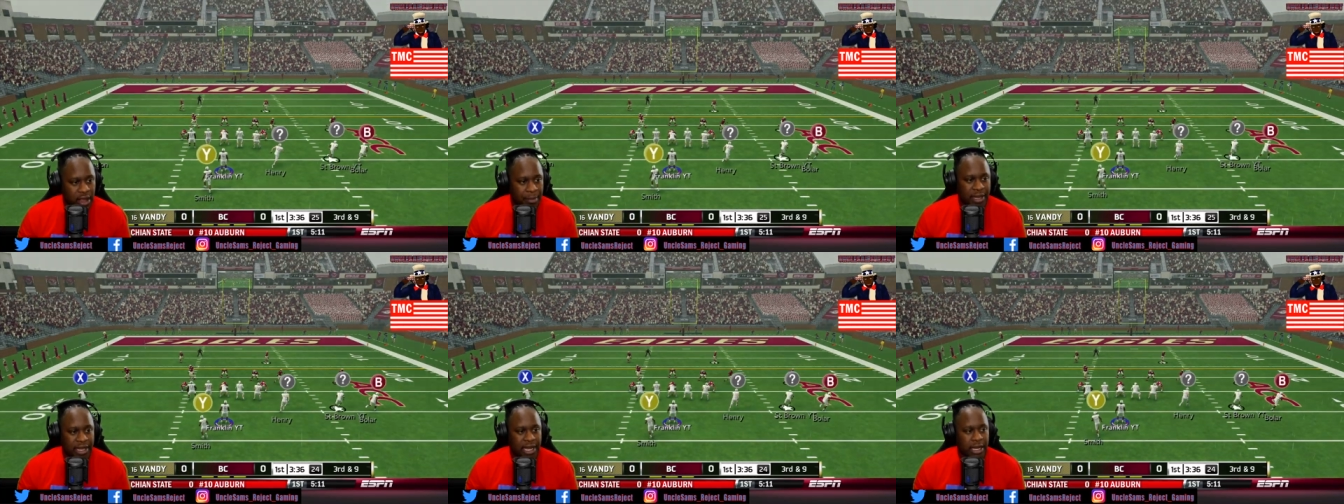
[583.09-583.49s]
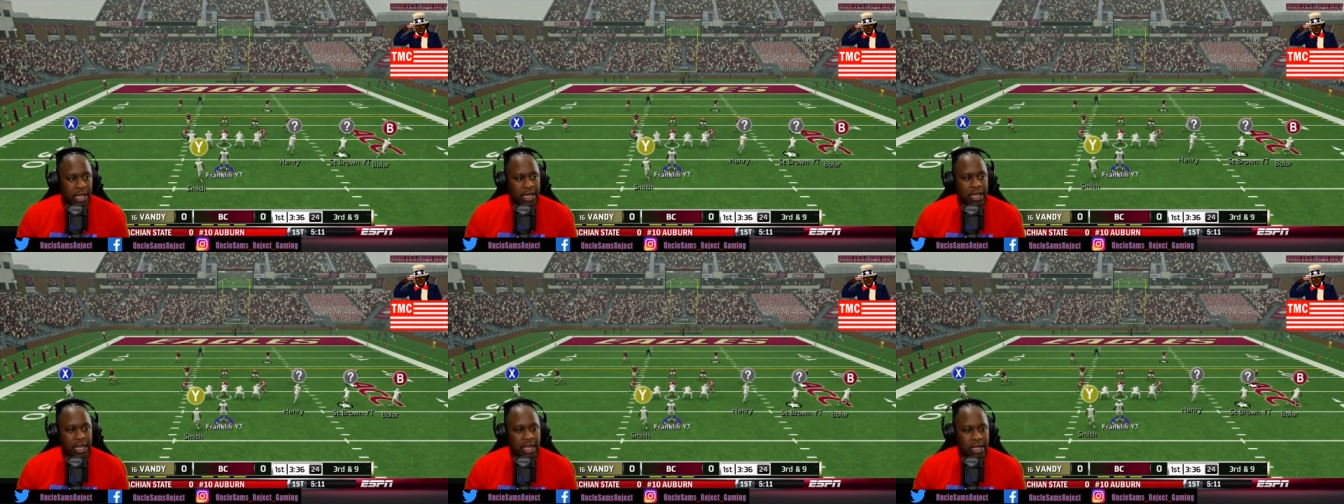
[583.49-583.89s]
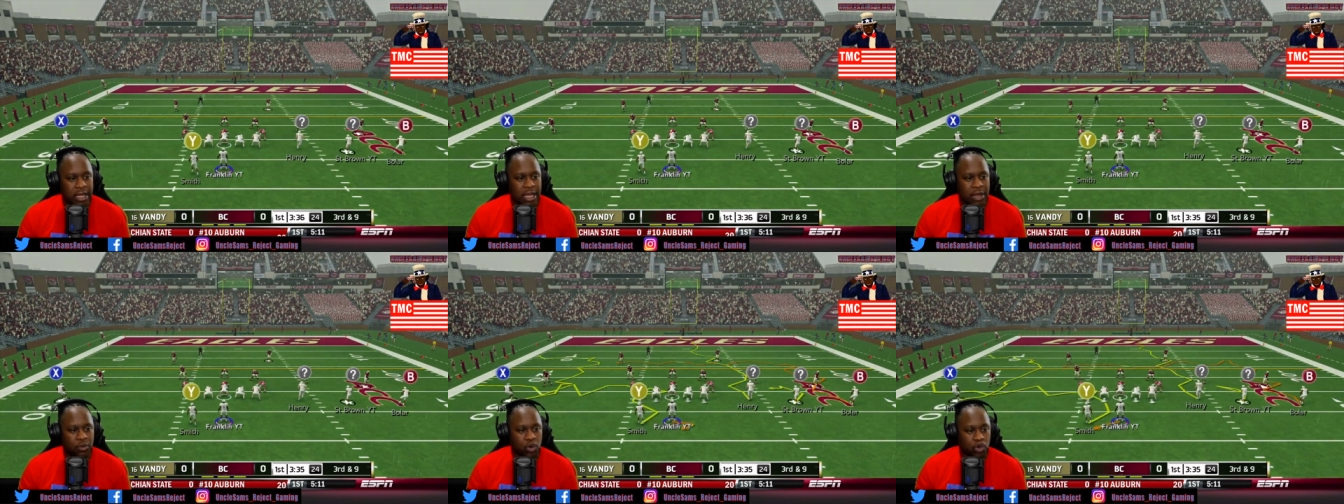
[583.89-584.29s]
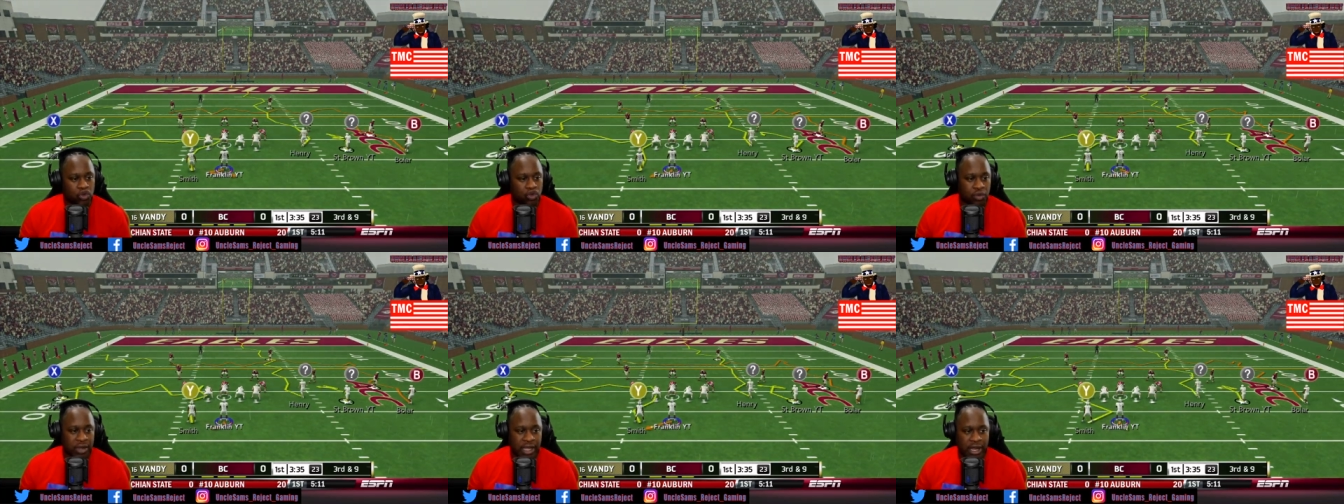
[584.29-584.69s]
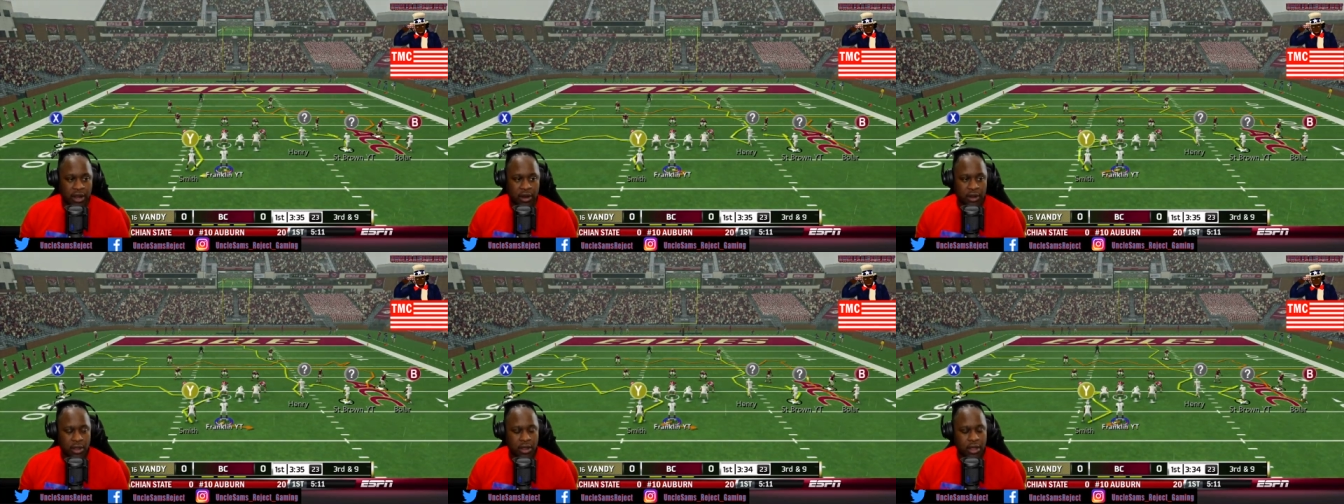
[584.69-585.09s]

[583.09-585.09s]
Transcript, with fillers: I mean, in, in recruiting here